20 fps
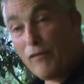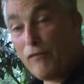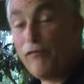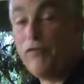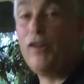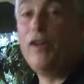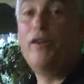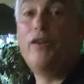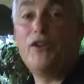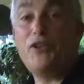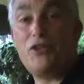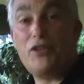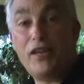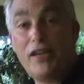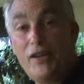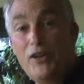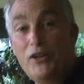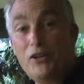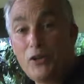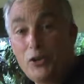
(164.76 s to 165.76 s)

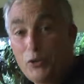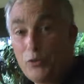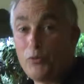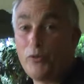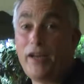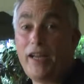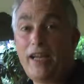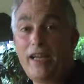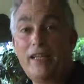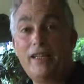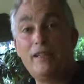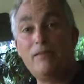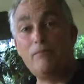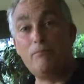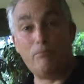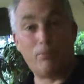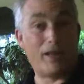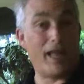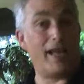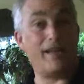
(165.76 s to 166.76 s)
flourishing green
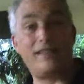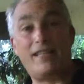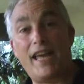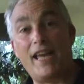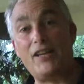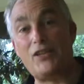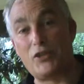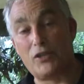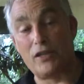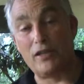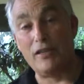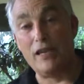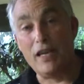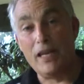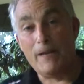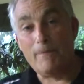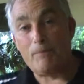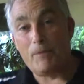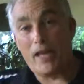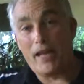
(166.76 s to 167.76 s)
plantation.
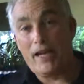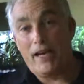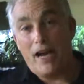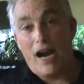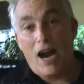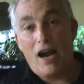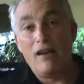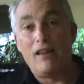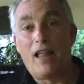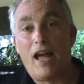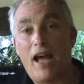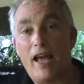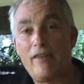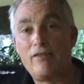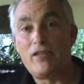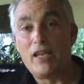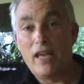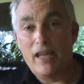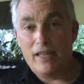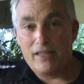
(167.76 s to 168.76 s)
And in our
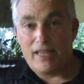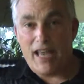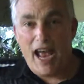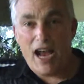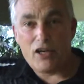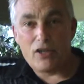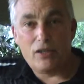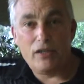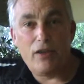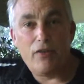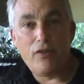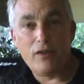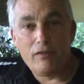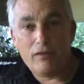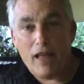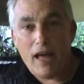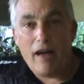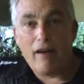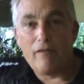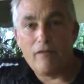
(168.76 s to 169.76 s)
lives, it's actually the
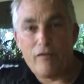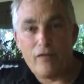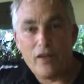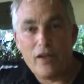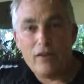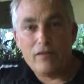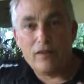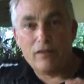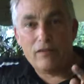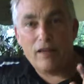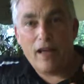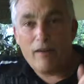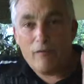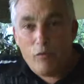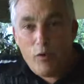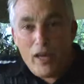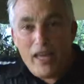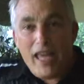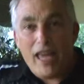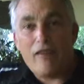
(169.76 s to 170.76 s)
love
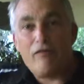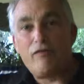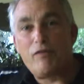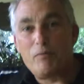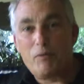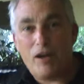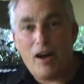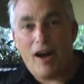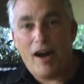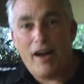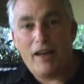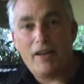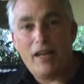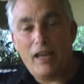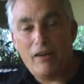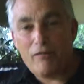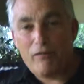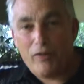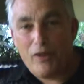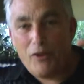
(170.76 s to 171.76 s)
we get from God
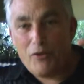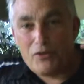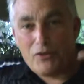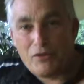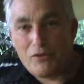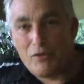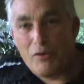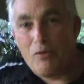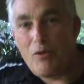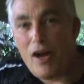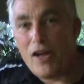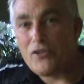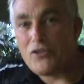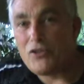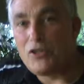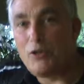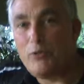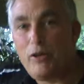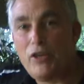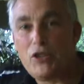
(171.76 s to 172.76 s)
and flows through us
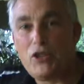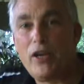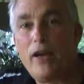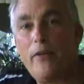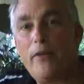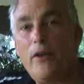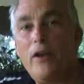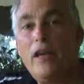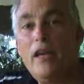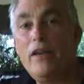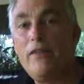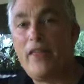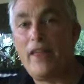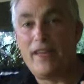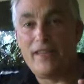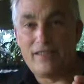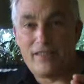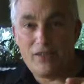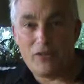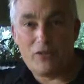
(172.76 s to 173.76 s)
to each other that
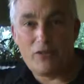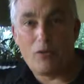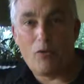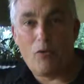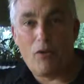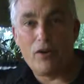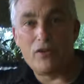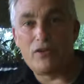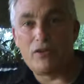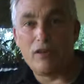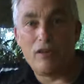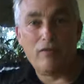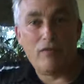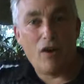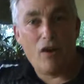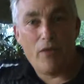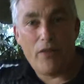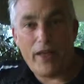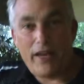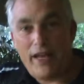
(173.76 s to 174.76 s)
is the source of
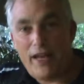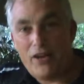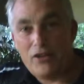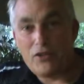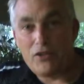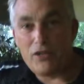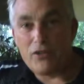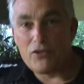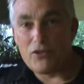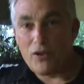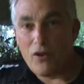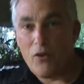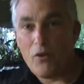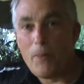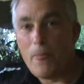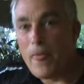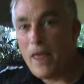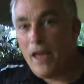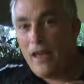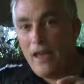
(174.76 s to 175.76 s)
all that energy. So
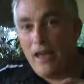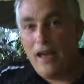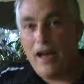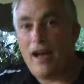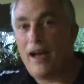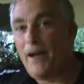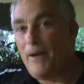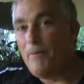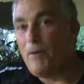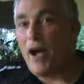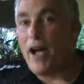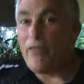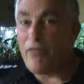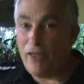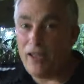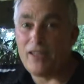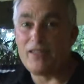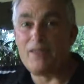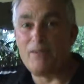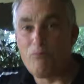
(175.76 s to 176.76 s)
I
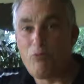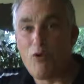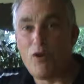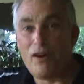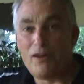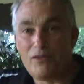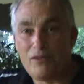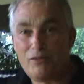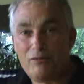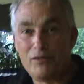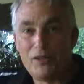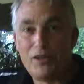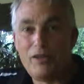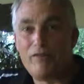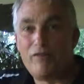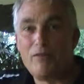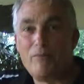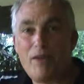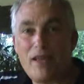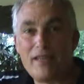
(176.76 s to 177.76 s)
think it's important to learn
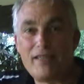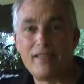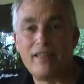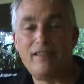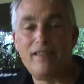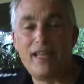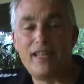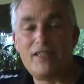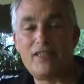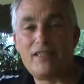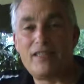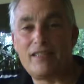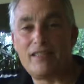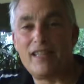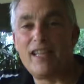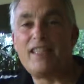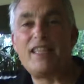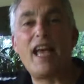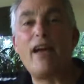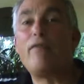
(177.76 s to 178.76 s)
from this, and
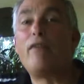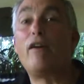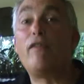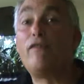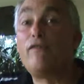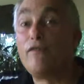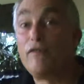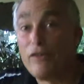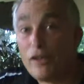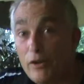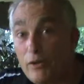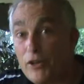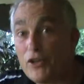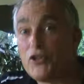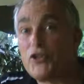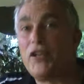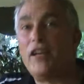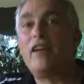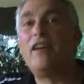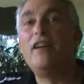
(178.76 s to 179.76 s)
let's have a
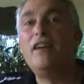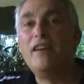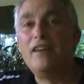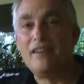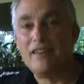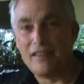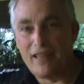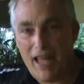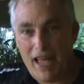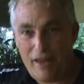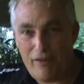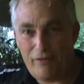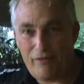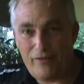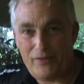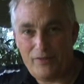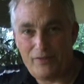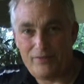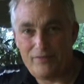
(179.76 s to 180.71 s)
flourishing life.